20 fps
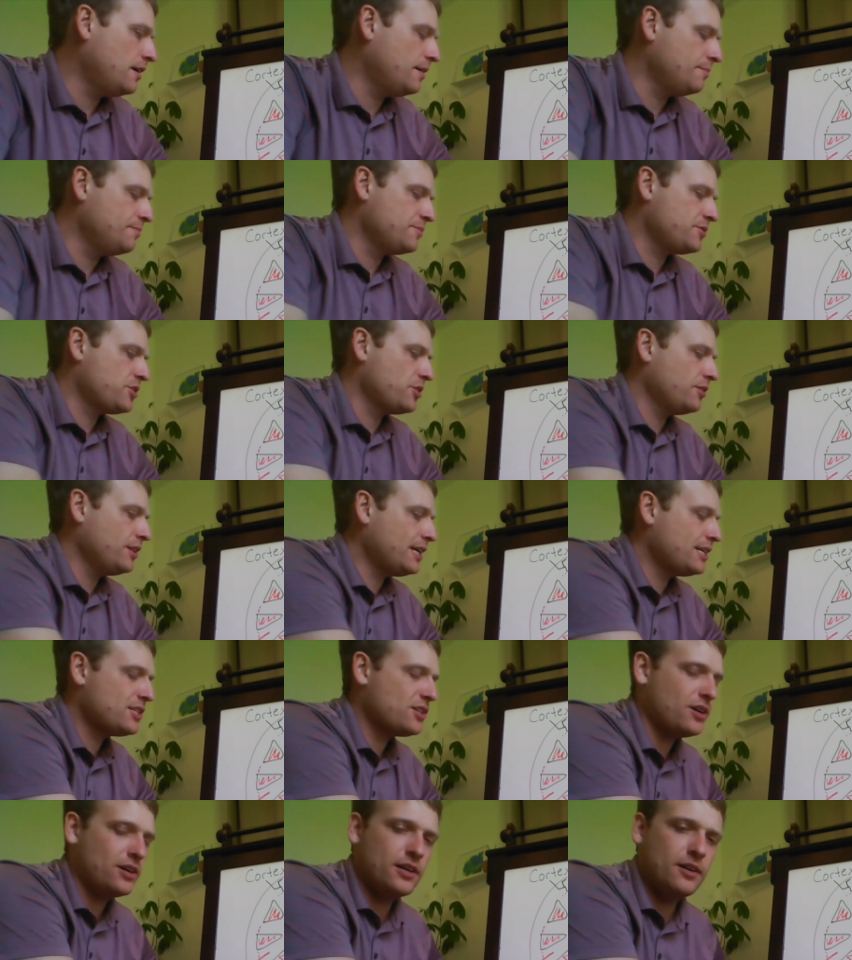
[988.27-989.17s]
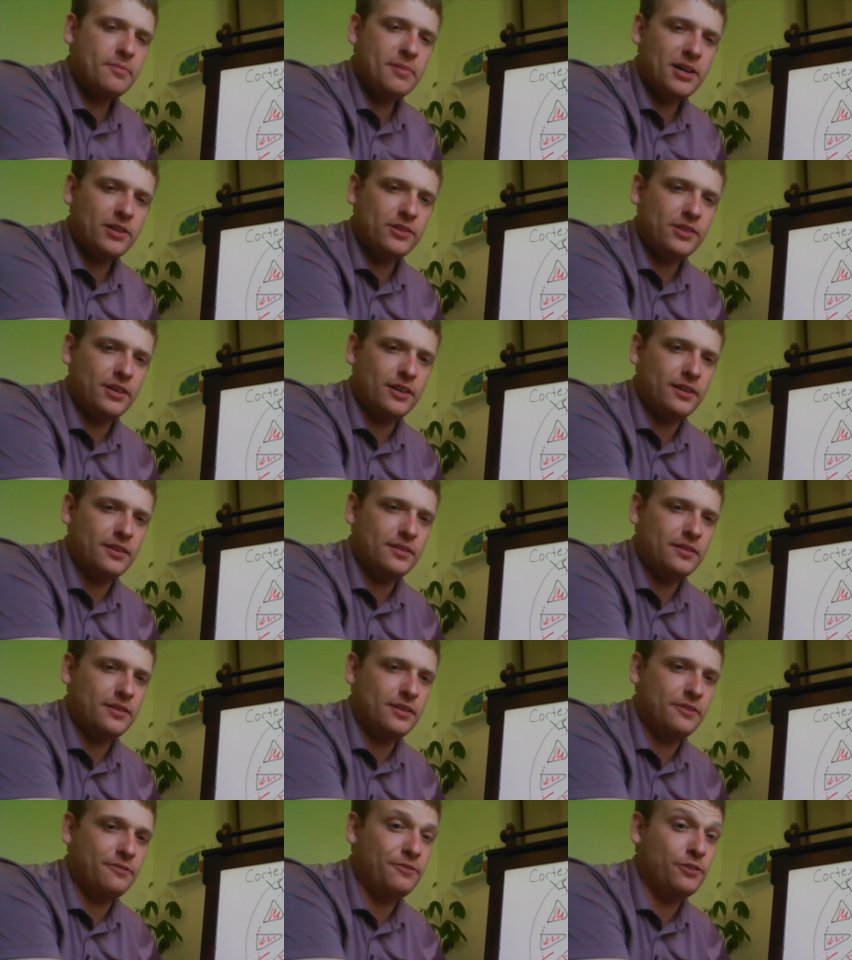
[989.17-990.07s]
So let's talk about
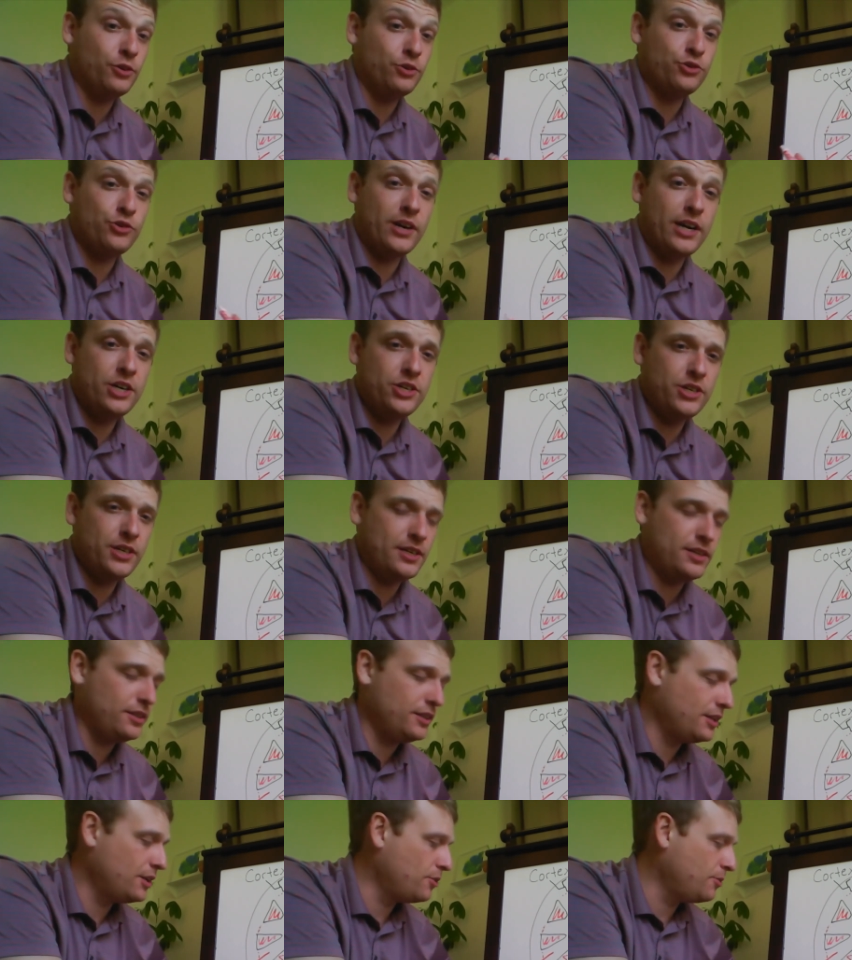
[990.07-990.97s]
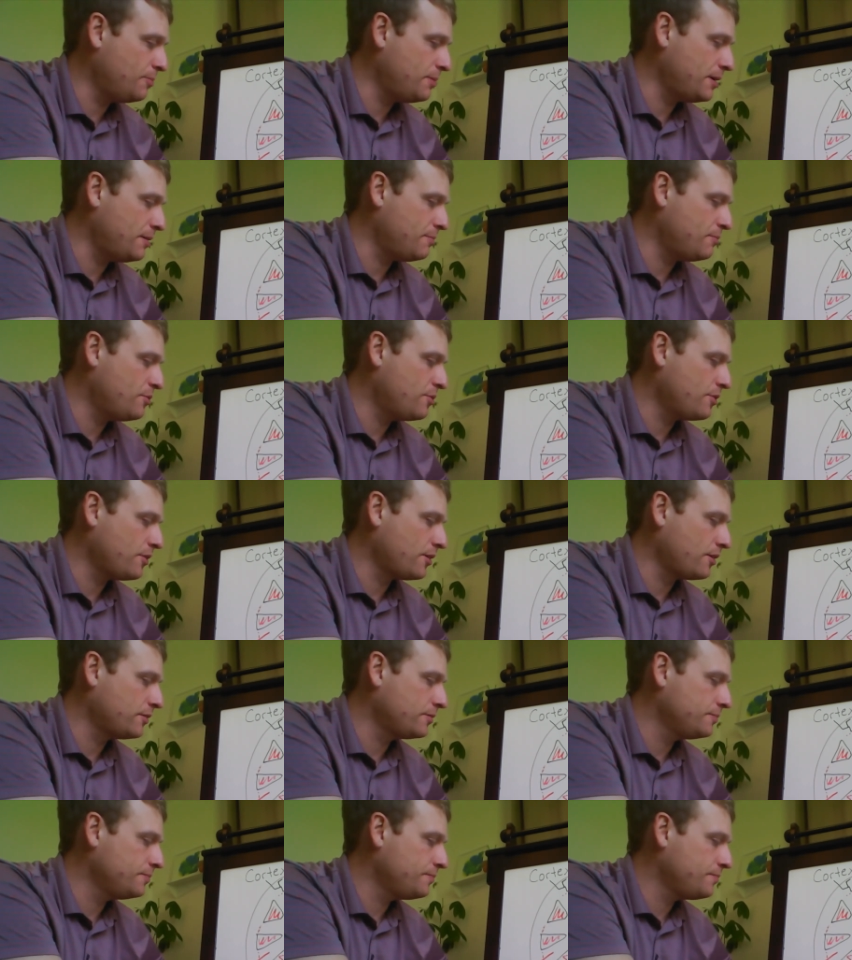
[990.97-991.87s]
the filtration a little bit
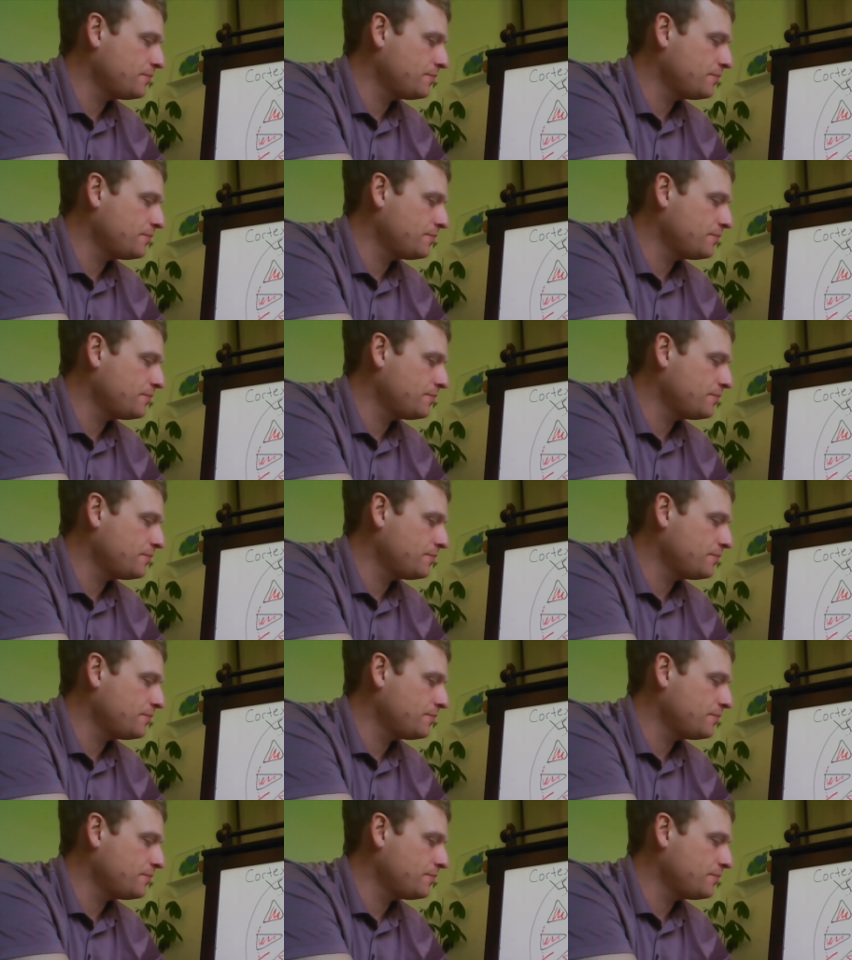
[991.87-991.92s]
more.